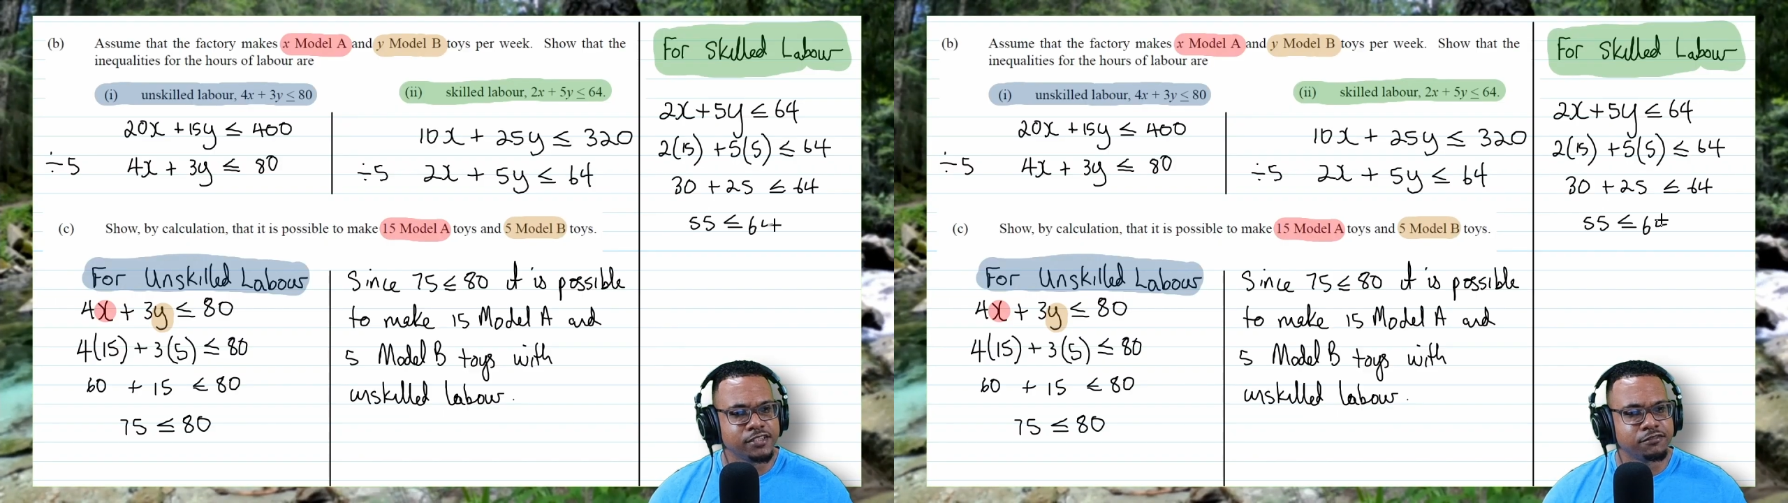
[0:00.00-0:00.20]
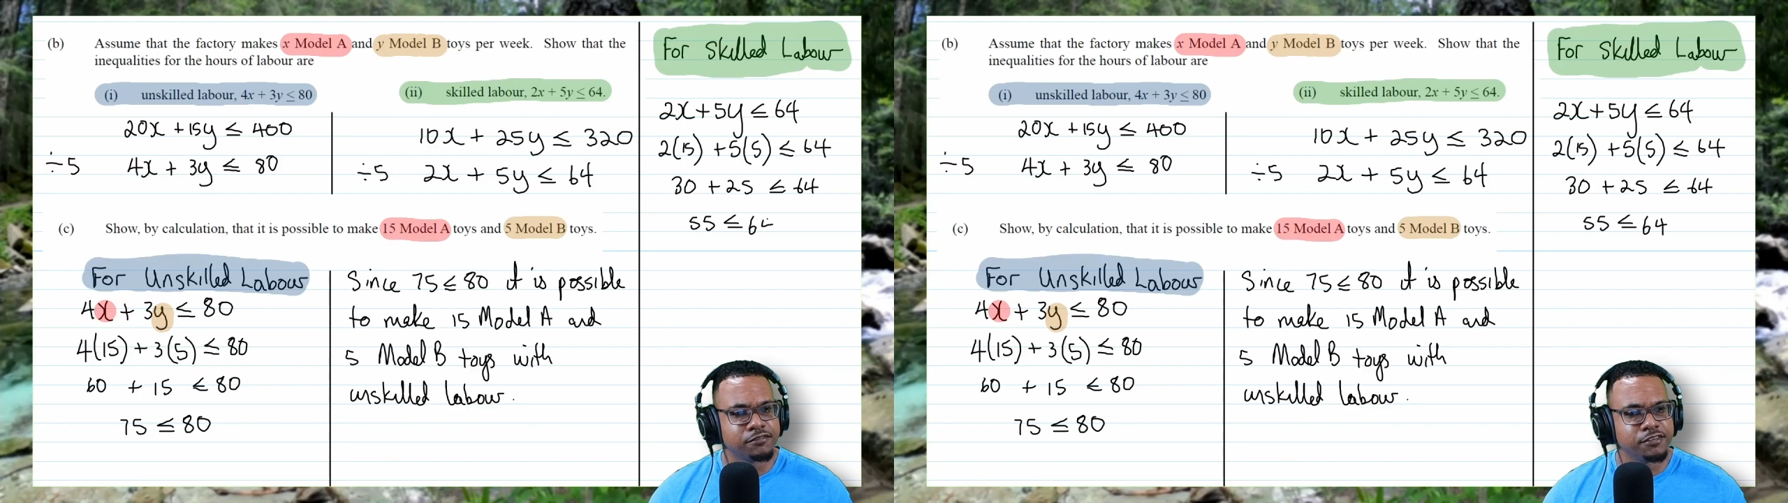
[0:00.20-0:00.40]

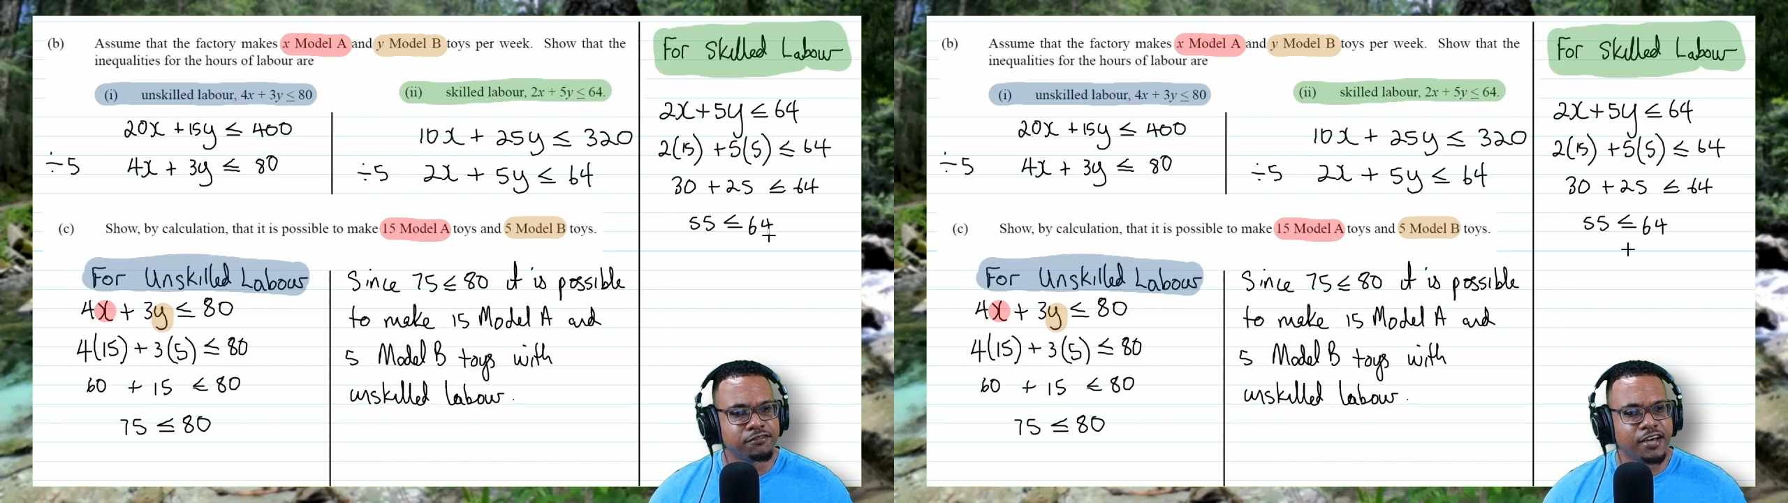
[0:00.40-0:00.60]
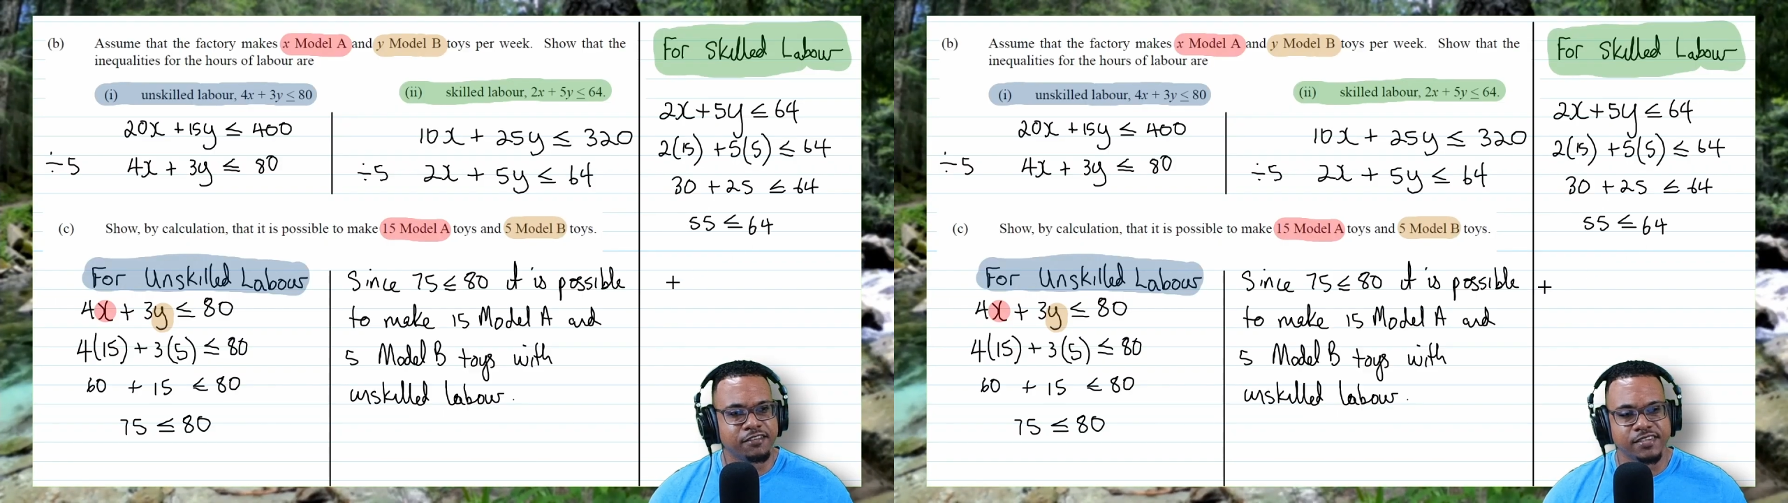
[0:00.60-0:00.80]

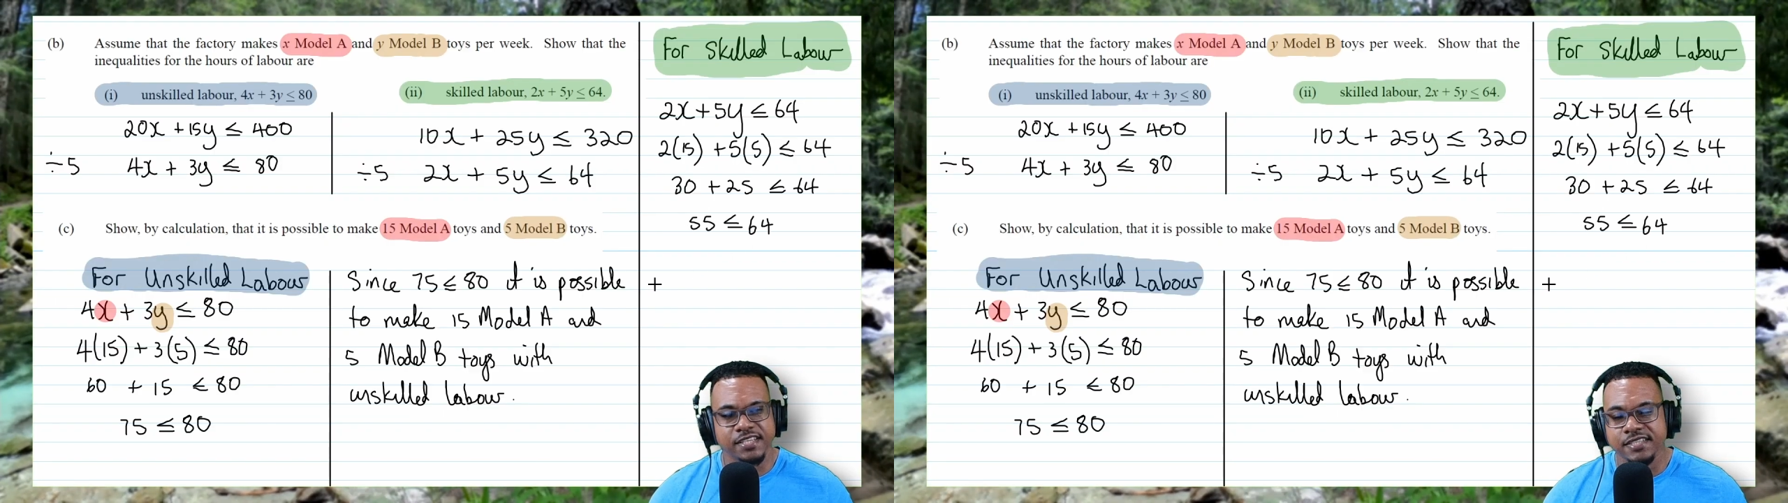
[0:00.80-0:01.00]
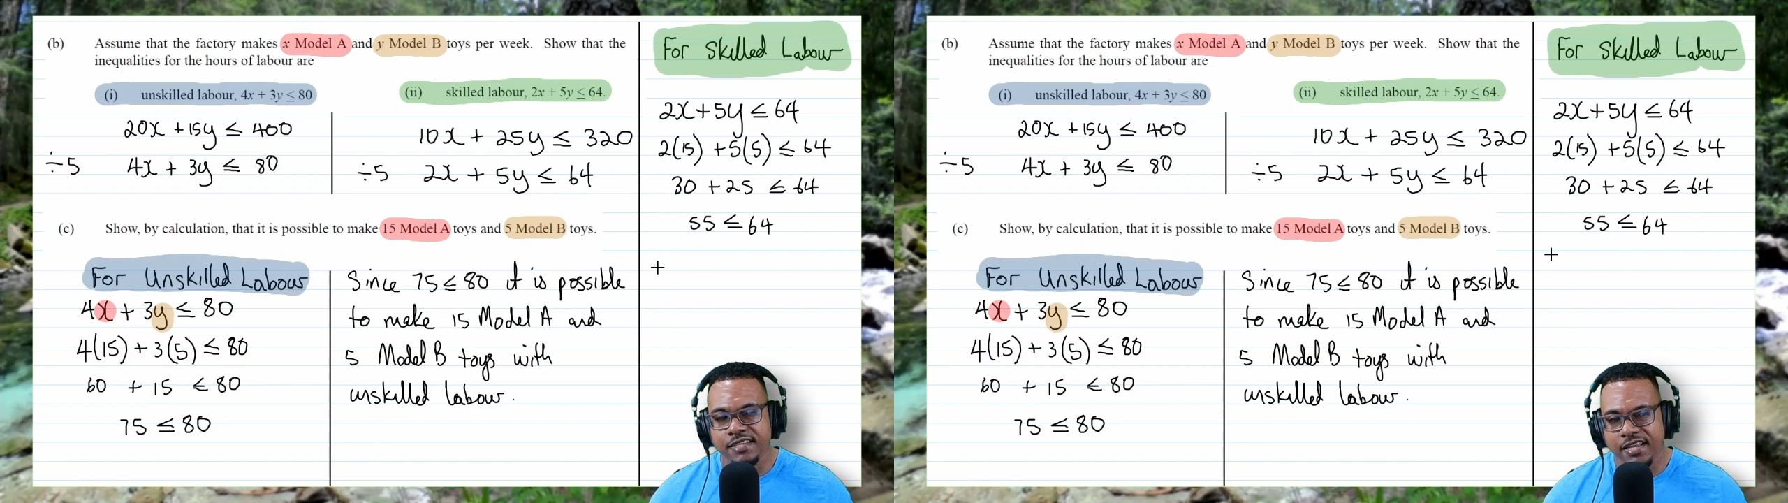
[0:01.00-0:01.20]
55
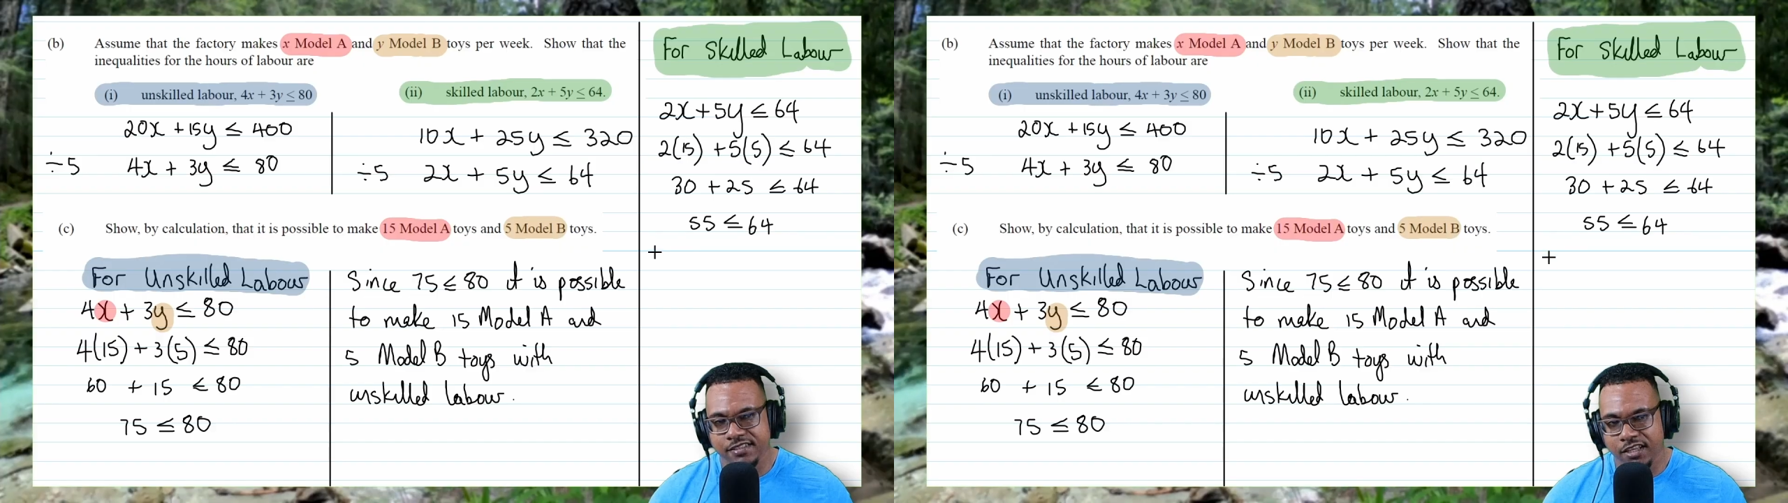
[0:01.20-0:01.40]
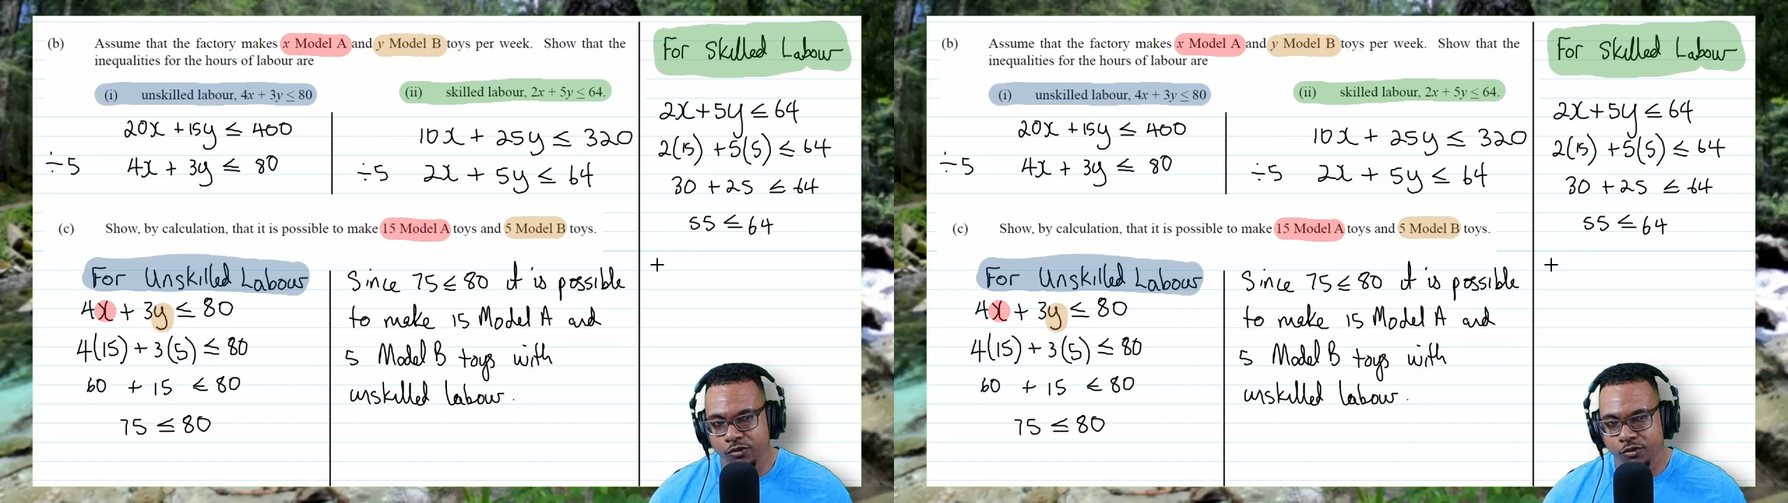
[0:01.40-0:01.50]
is less than